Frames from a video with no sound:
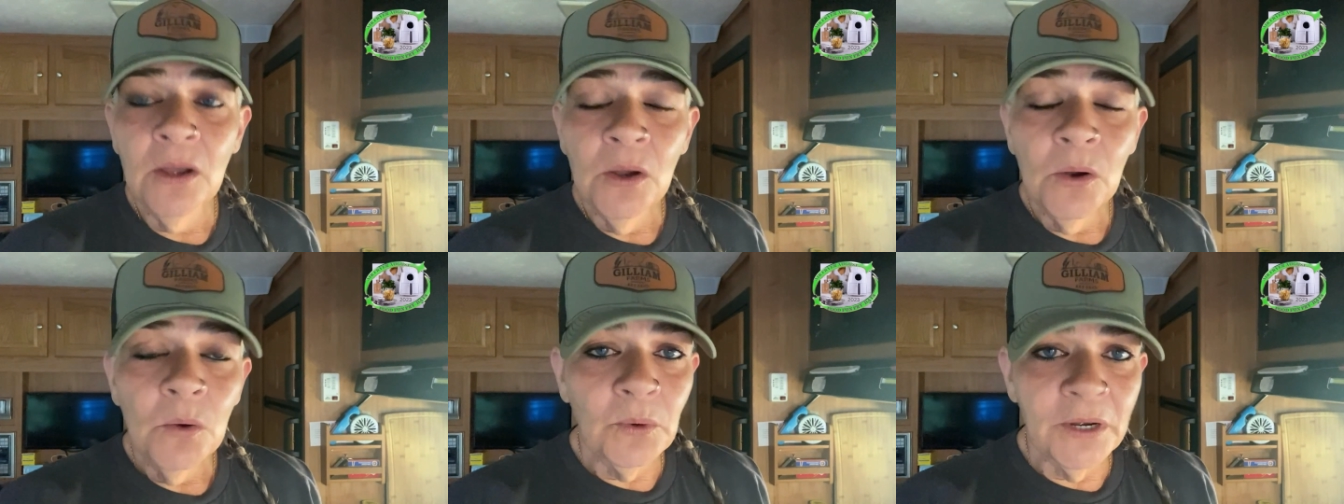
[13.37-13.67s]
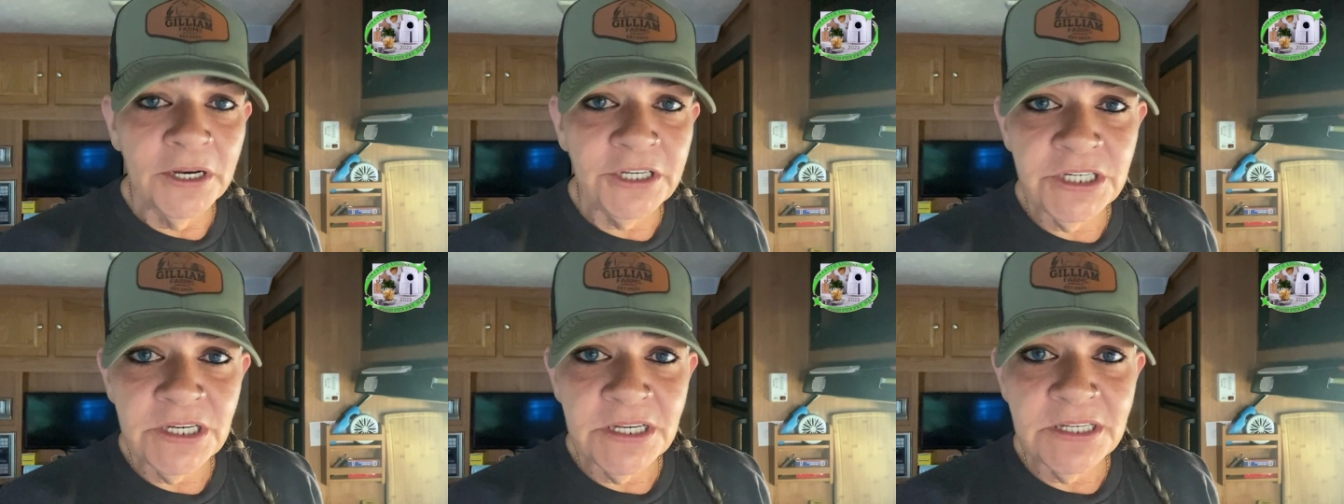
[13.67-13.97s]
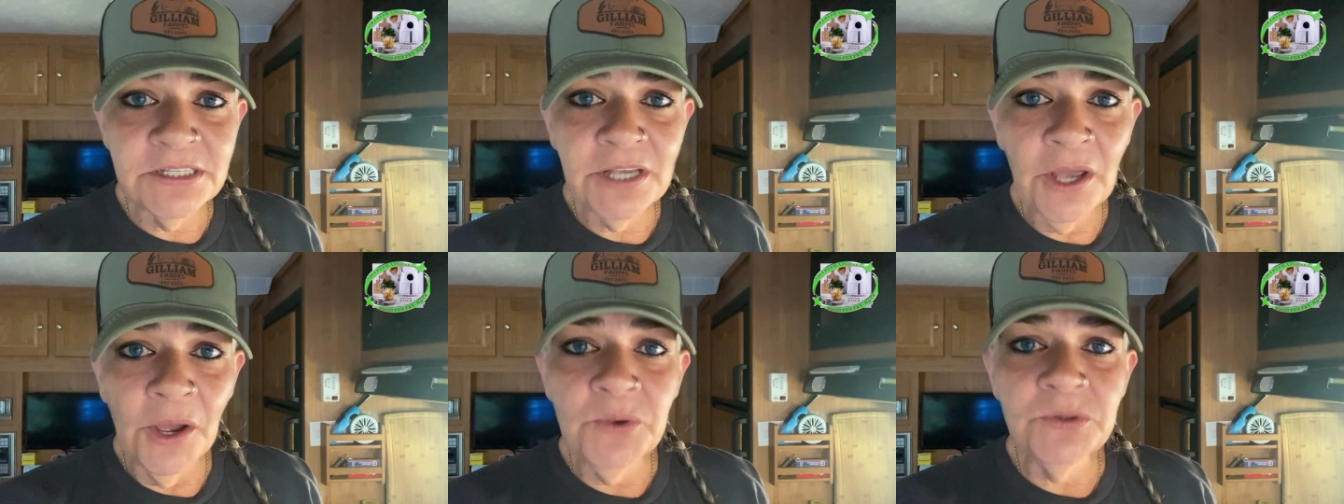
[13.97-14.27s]
which
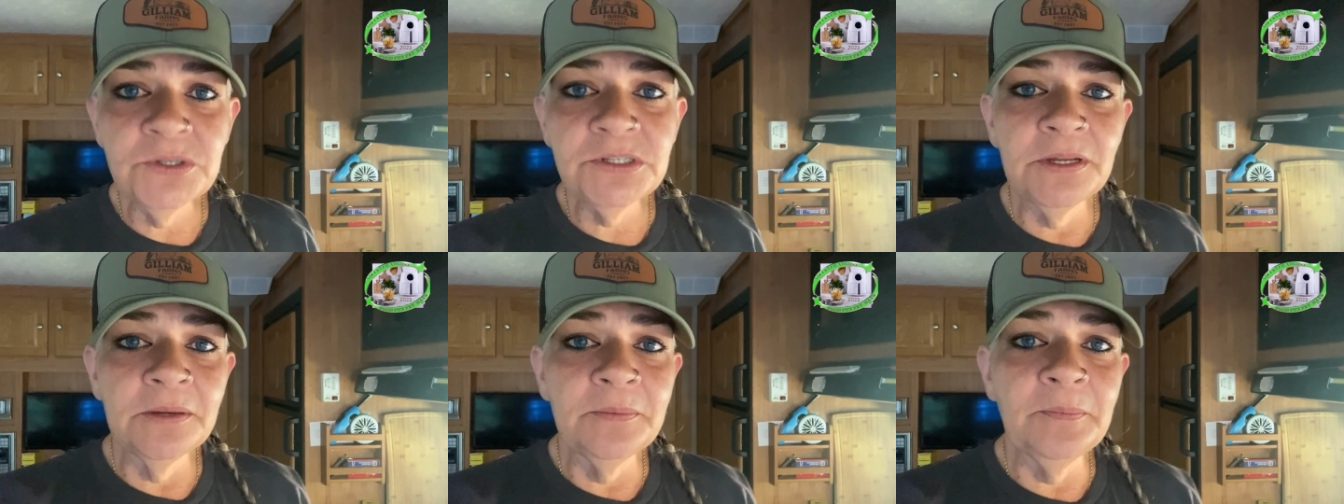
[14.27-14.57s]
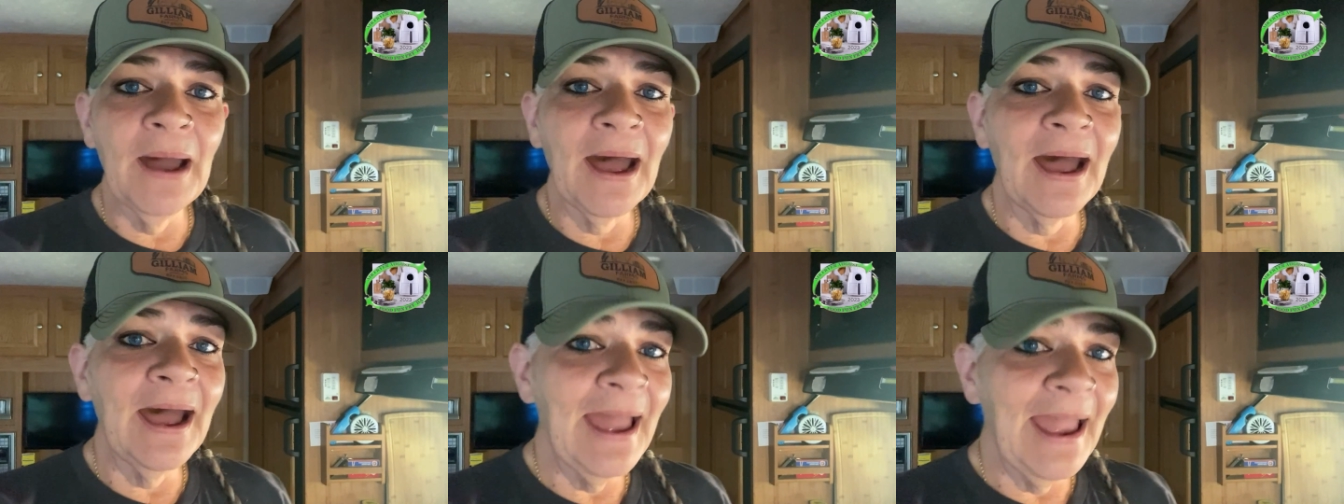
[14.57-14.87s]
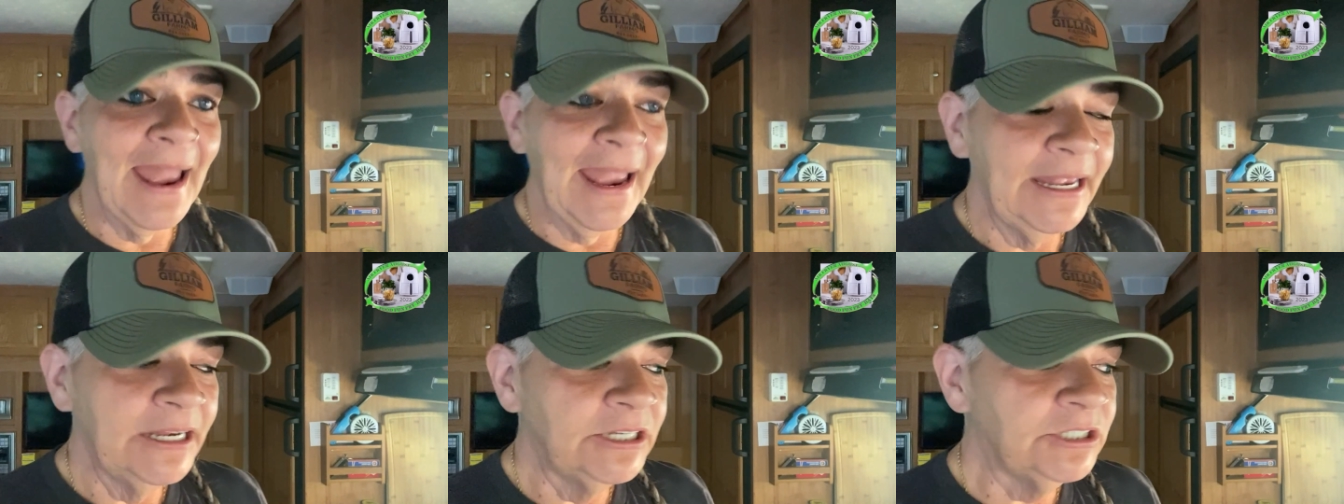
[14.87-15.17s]
is hosted by
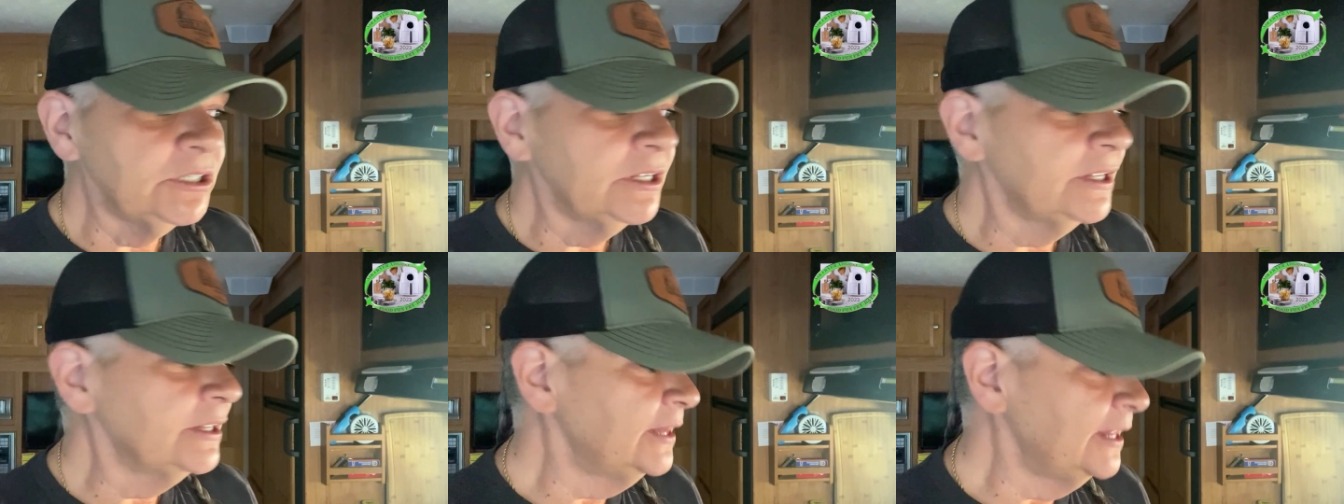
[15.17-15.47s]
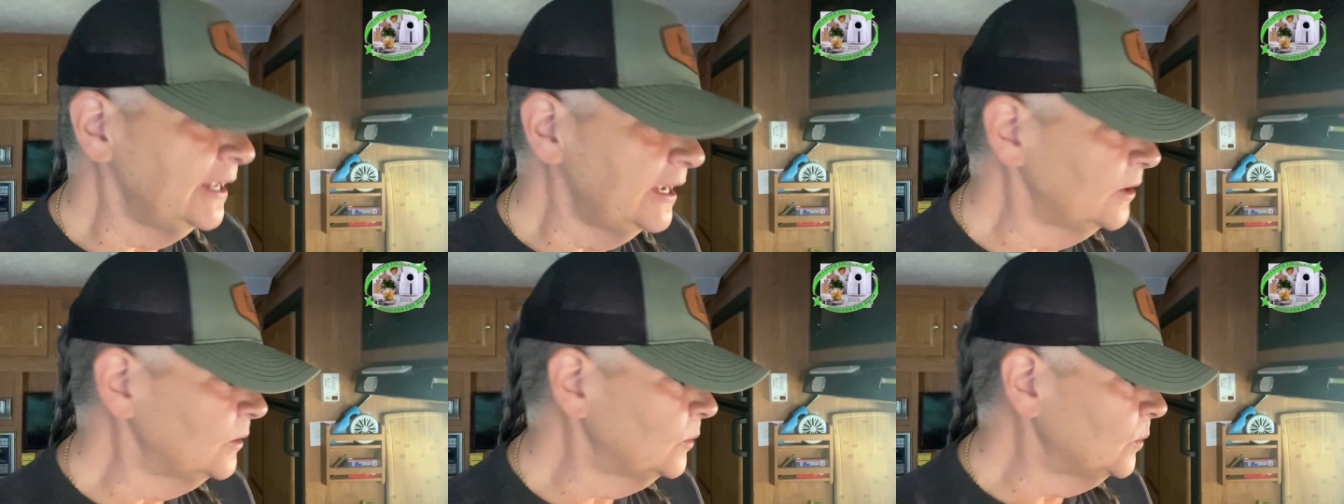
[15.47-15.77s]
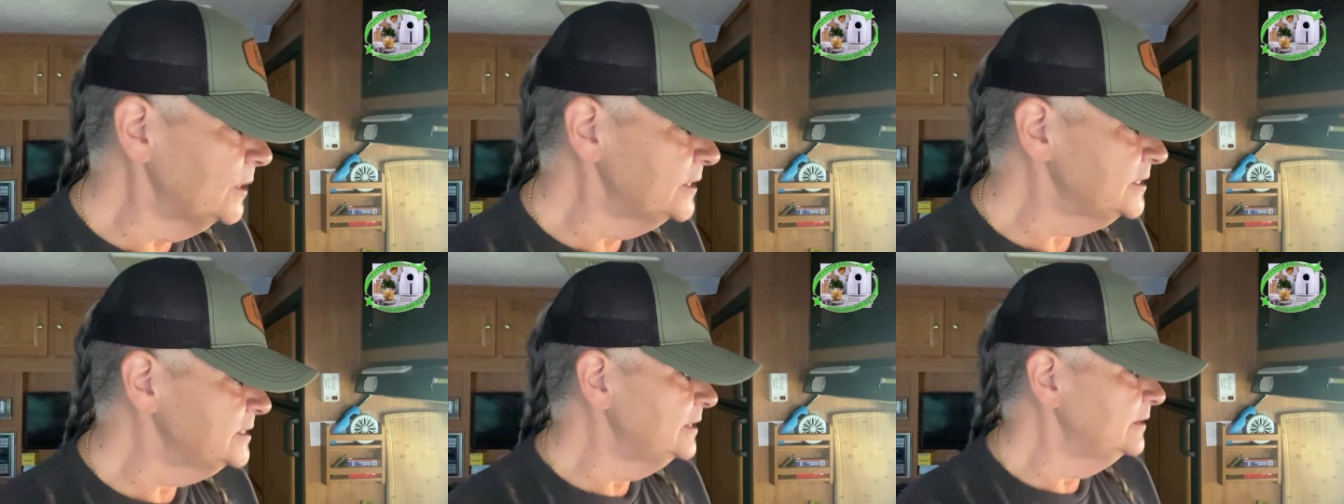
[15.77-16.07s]
Angela, the
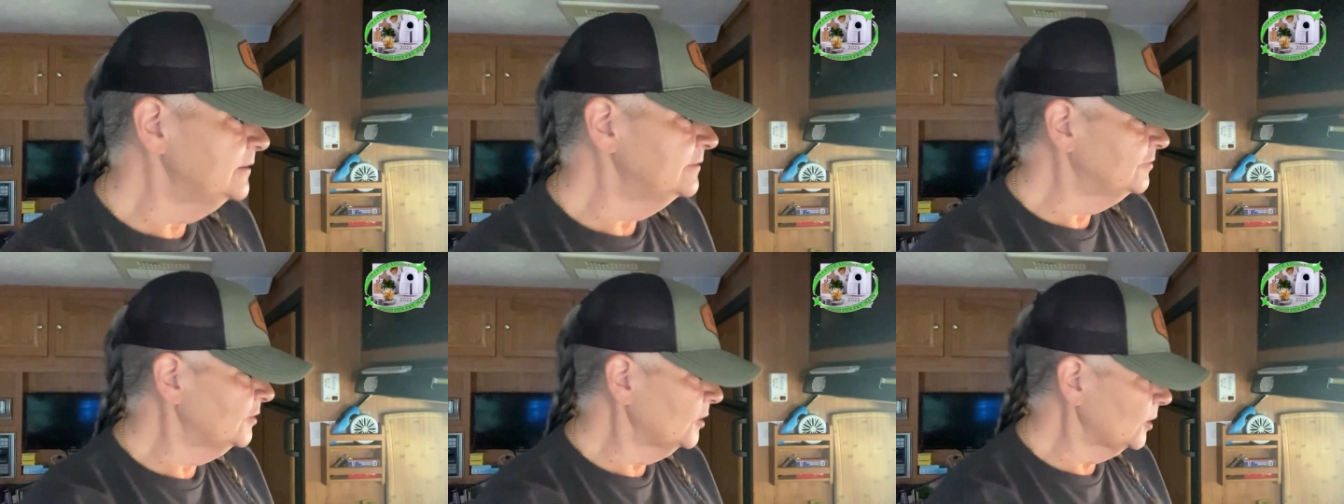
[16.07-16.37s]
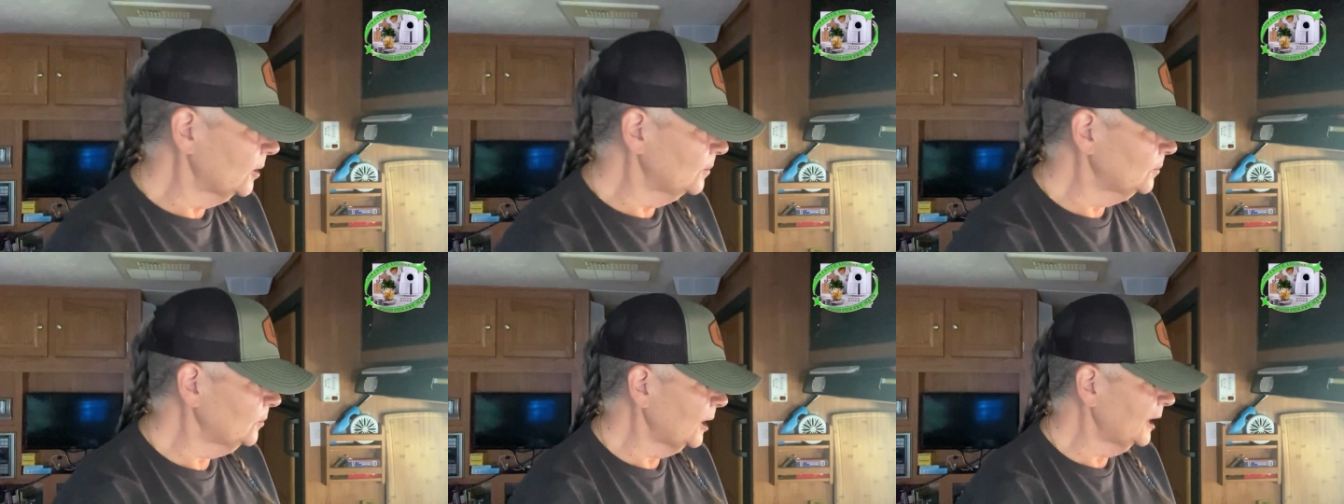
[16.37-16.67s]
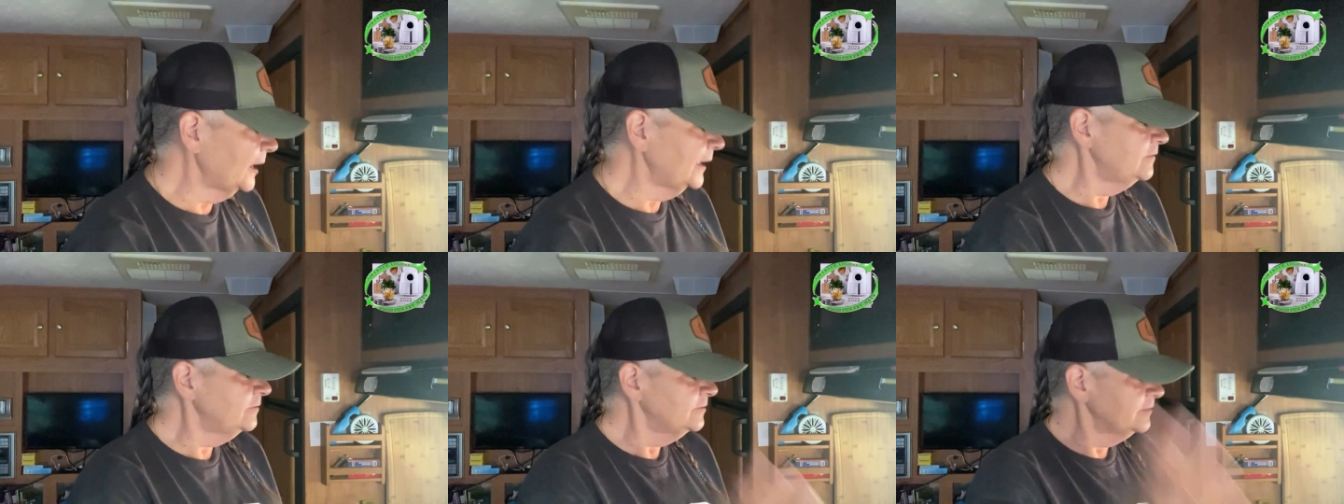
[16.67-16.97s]
Inquisitive Farm
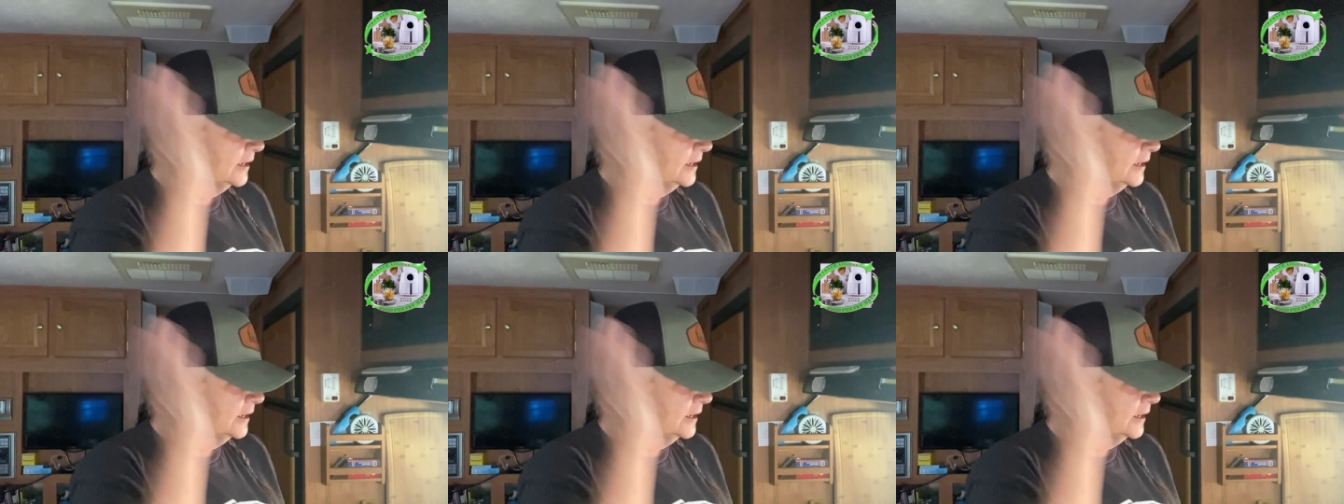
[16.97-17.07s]
Wife,